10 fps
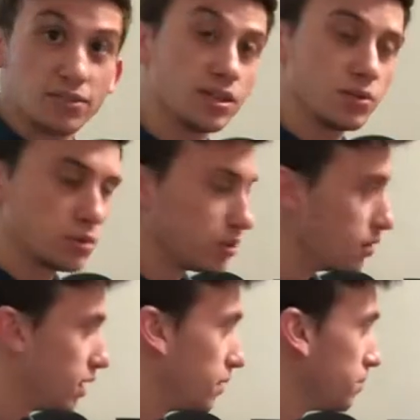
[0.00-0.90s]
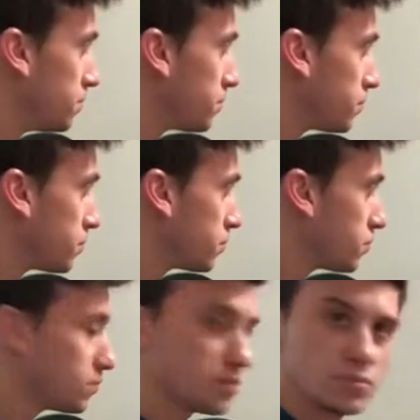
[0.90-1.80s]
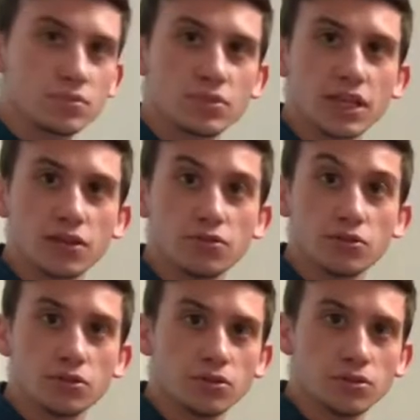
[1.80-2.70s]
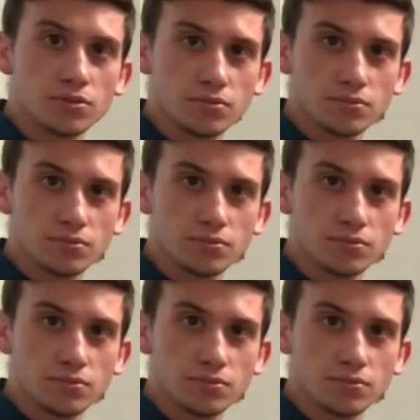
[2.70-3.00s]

and then we'll take a full